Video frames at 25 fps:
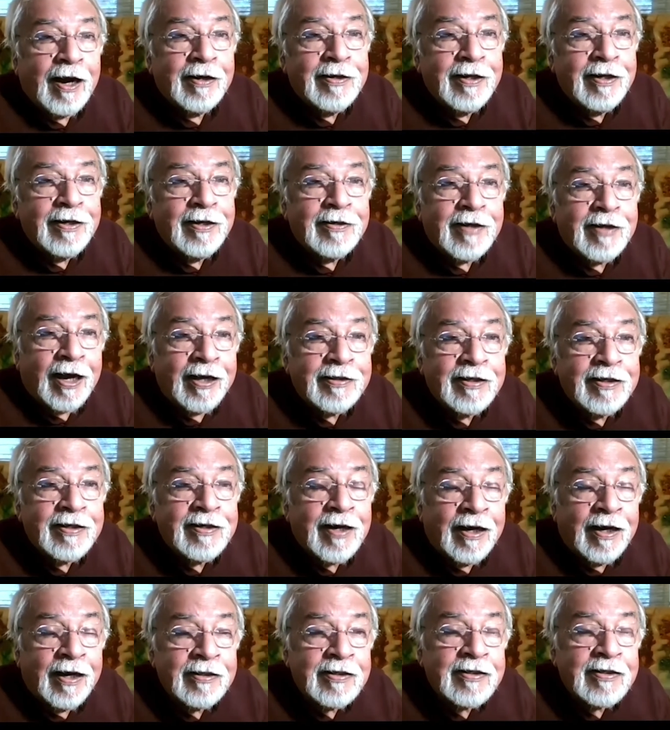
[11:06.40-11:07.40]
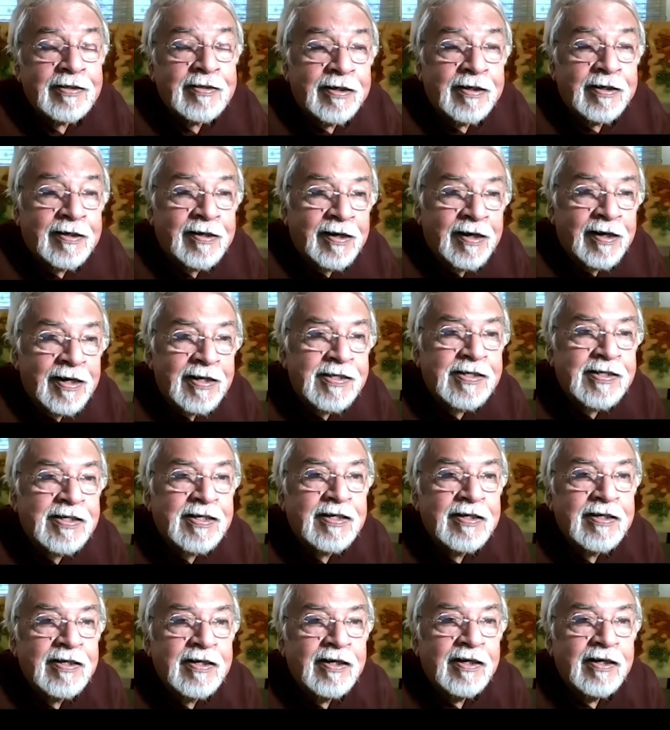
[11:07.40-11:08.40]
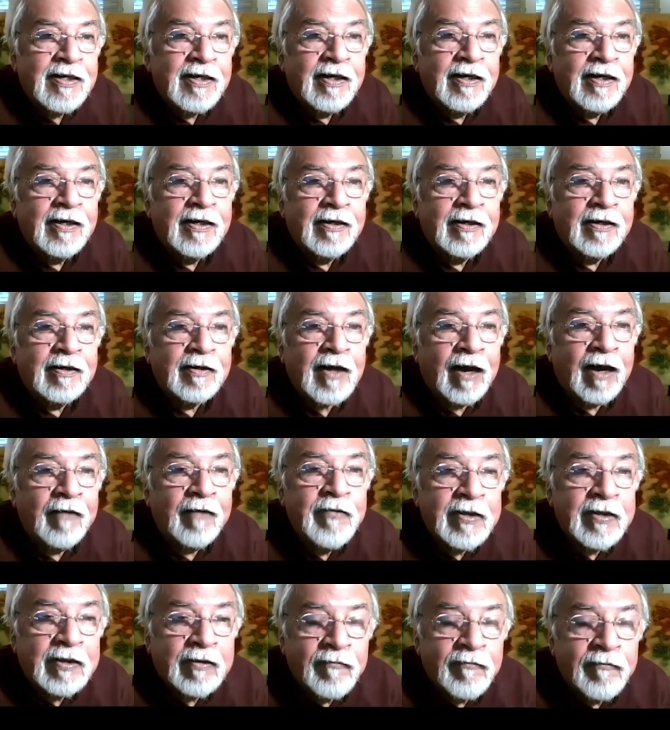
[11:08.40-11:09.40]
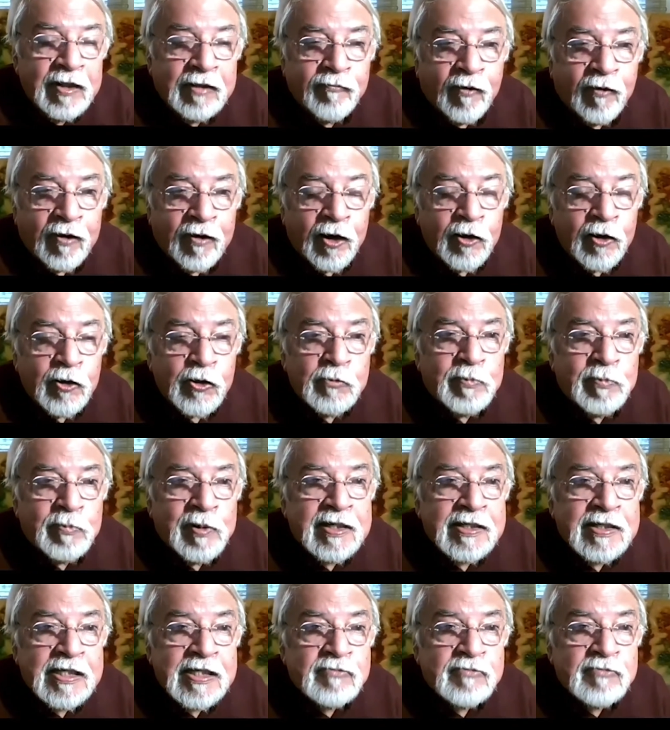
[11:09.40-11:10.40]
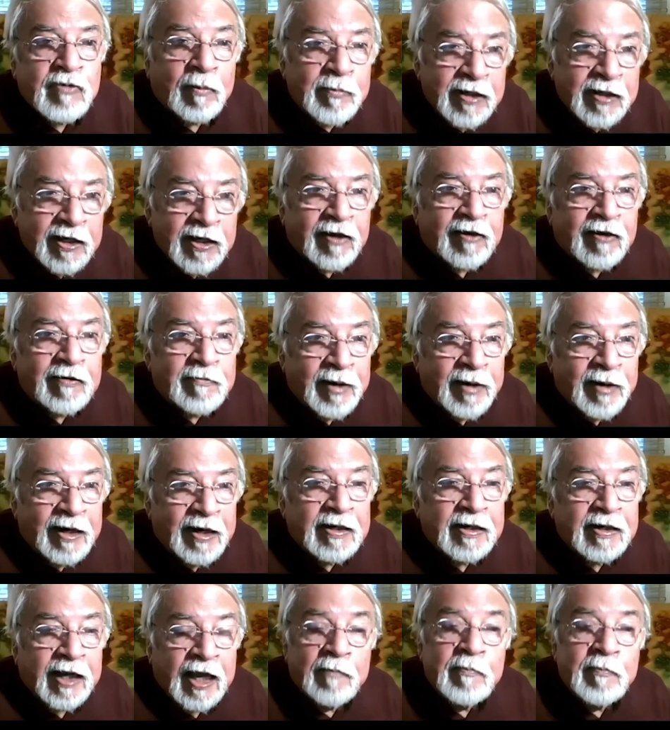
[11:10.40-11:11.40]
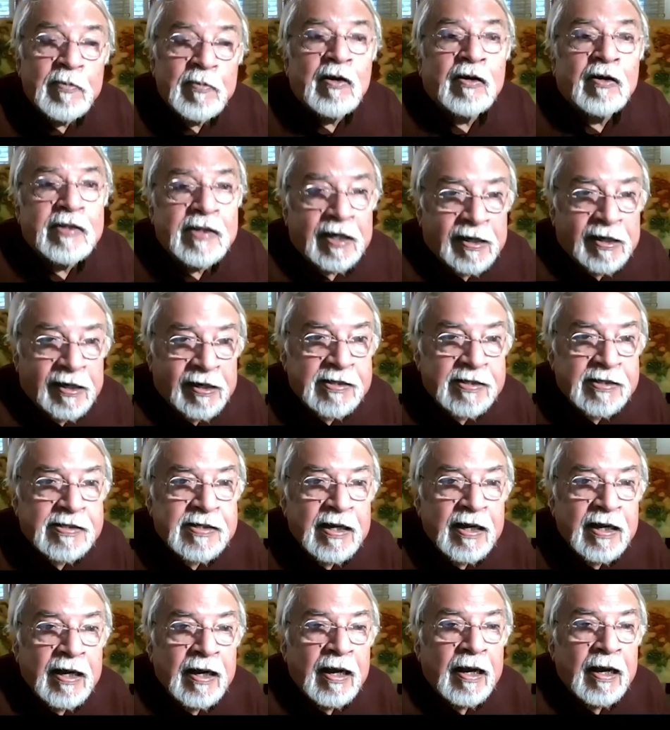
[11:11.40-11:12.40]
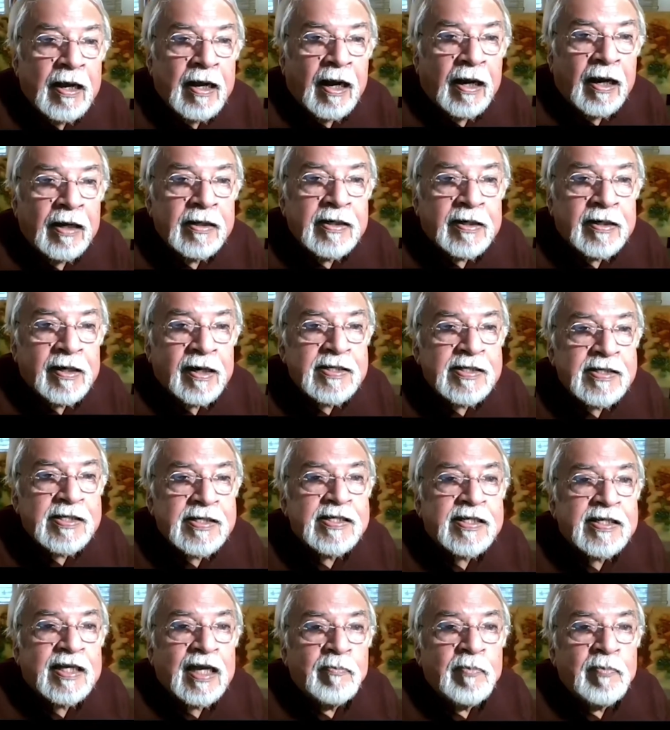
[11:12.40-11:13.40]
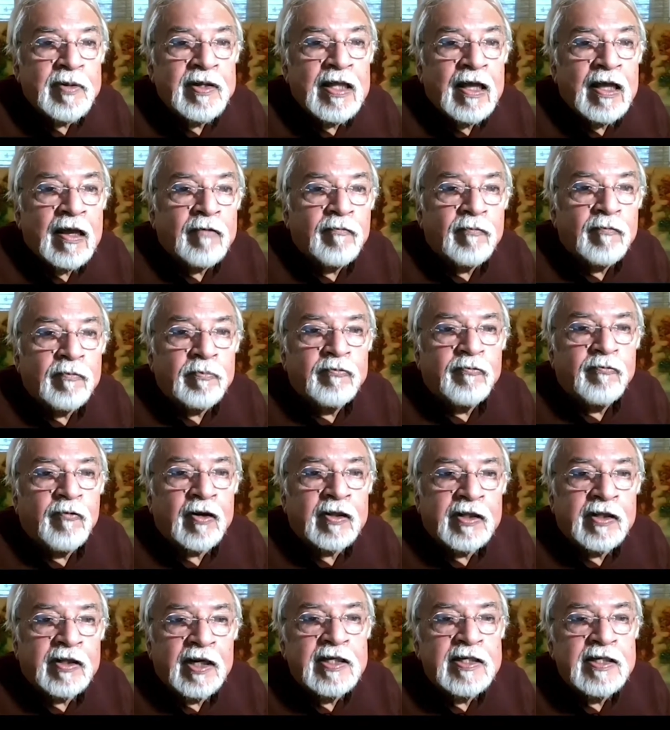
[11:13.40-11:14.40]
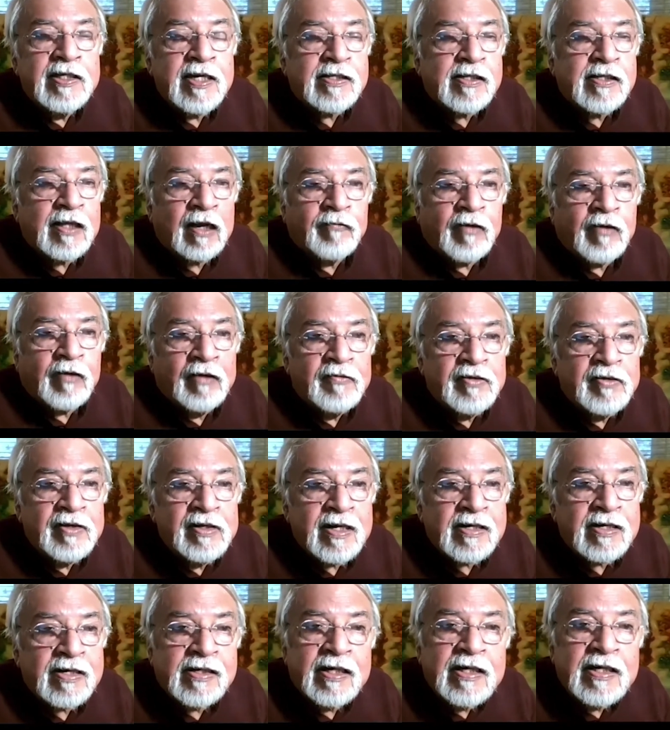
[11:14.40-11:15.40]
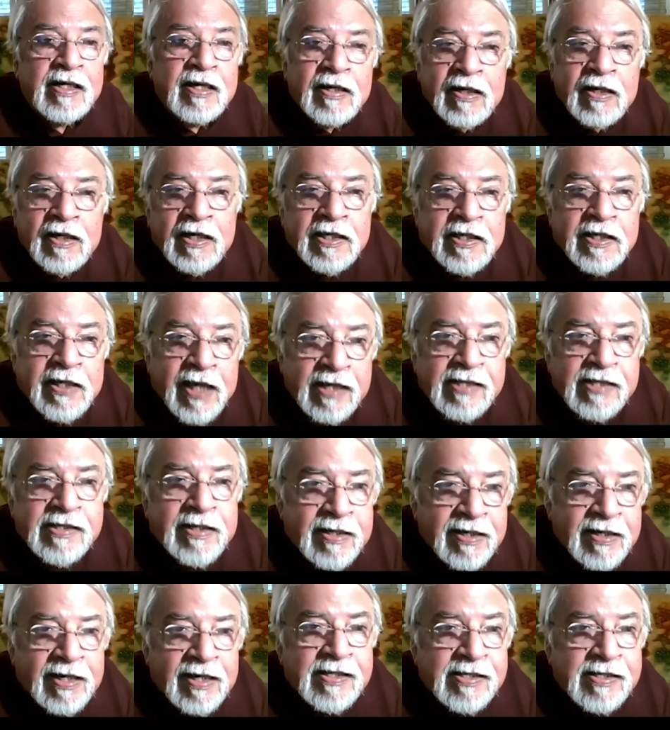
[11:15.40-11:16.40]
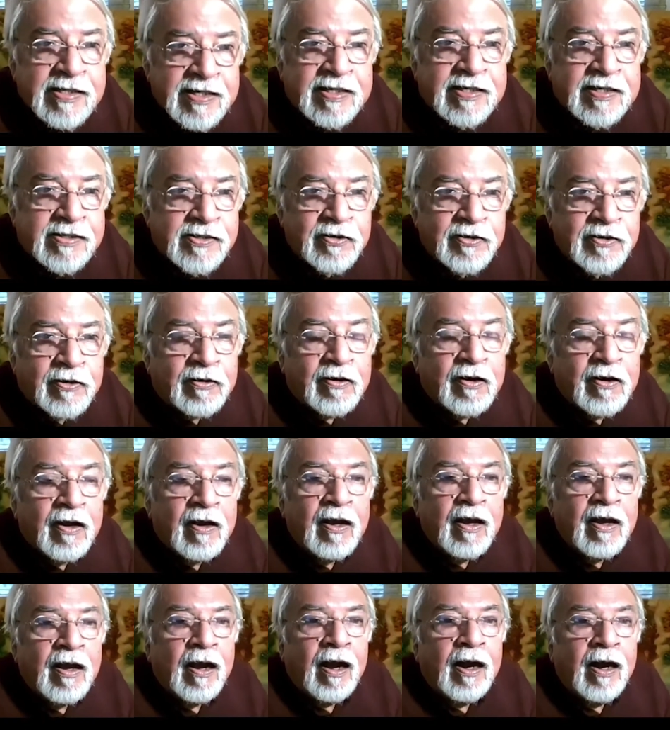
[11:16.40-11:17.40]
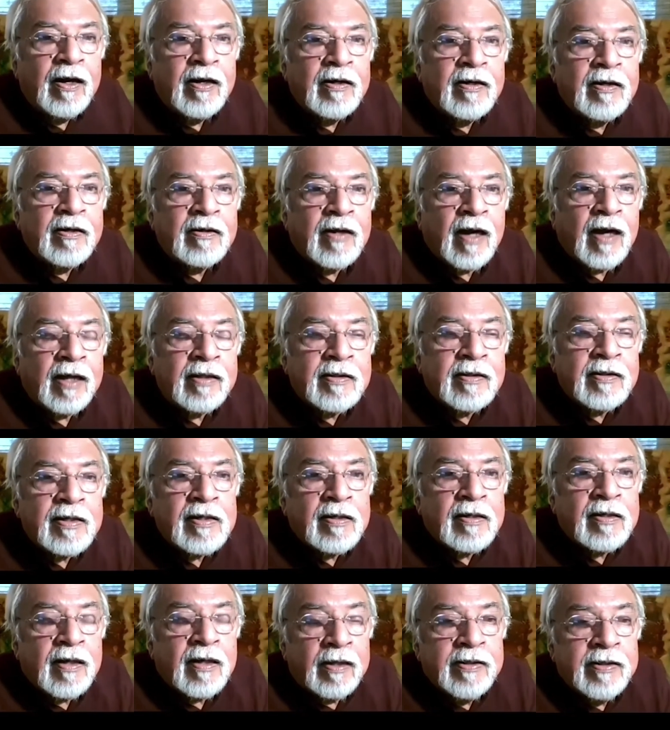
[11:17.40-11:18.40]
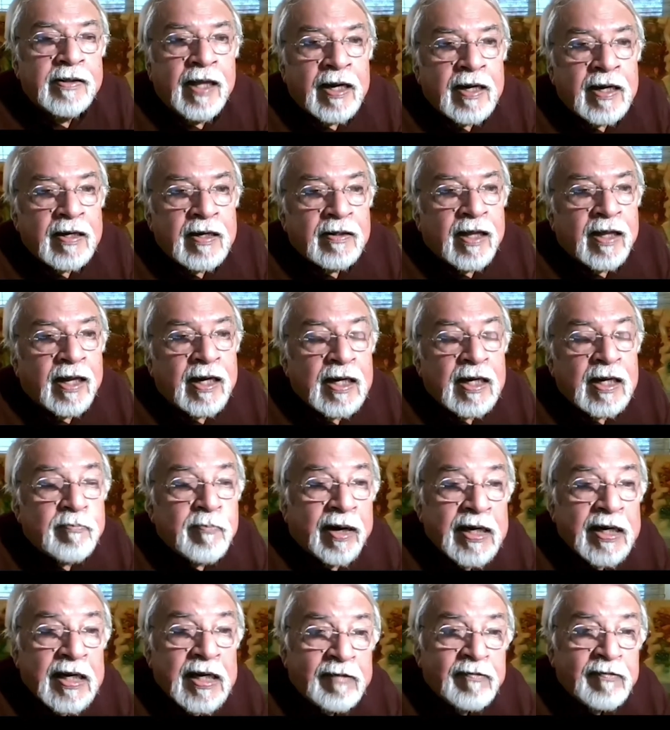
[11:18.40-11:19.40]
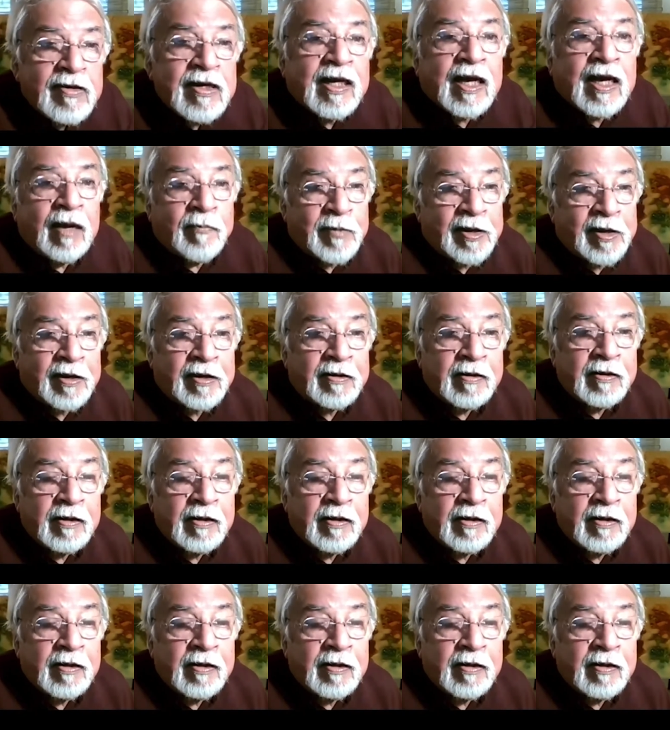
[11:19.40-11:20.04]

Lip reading: I think the trust with one or two persons from the government can be on the trust. And the trustees can be there for 3 years or 5 years and gain the trustees, you know. And I think then the money will come in.